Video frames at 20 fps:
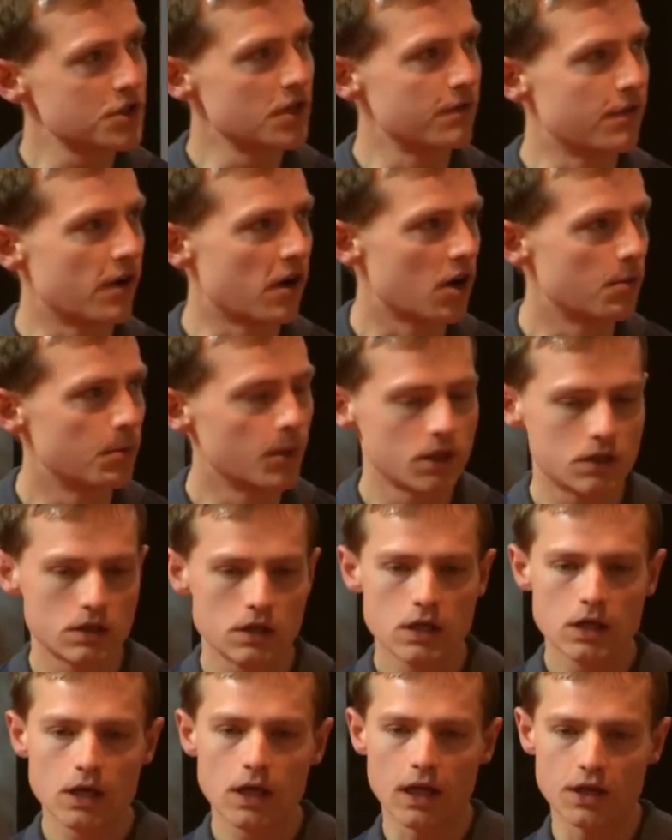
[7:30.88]
environment
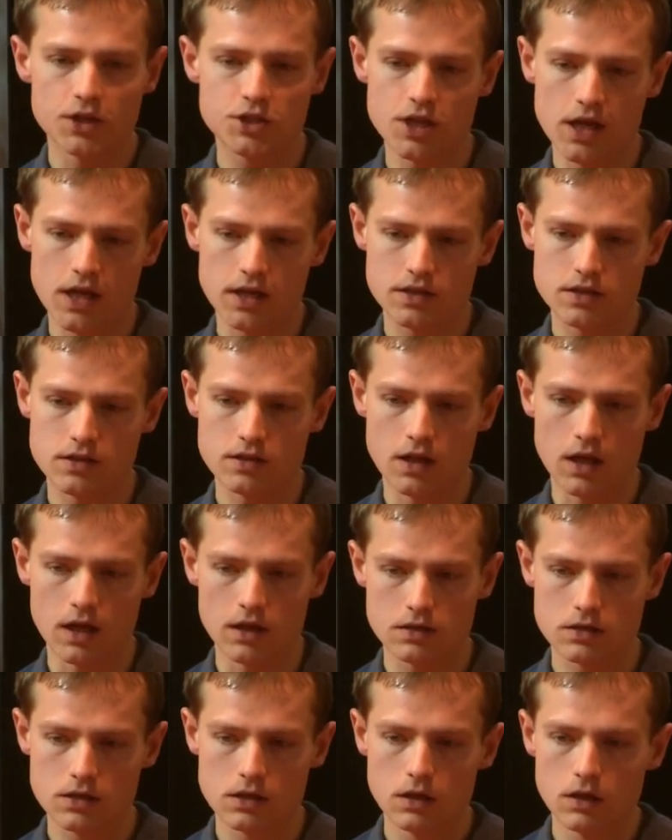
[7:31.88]
and checks
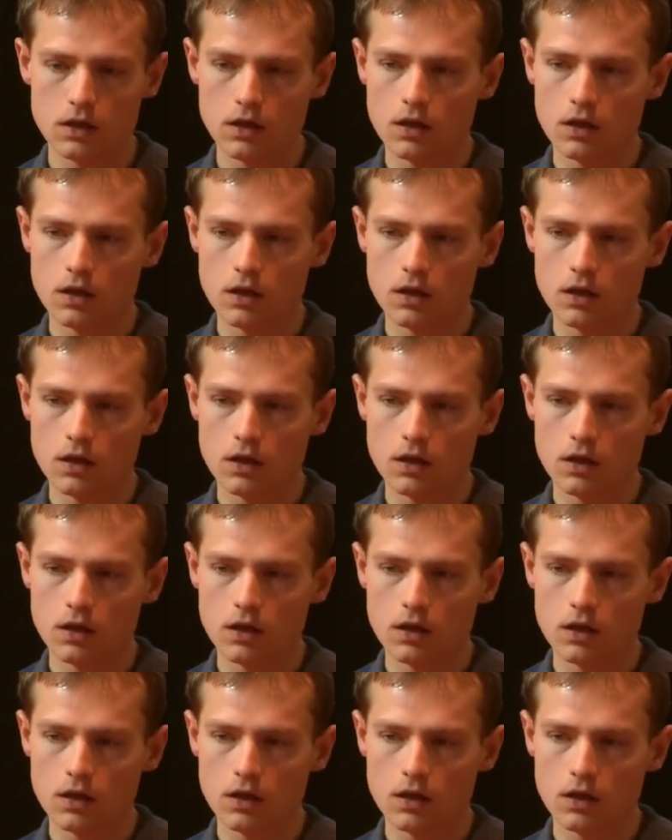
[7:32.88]
that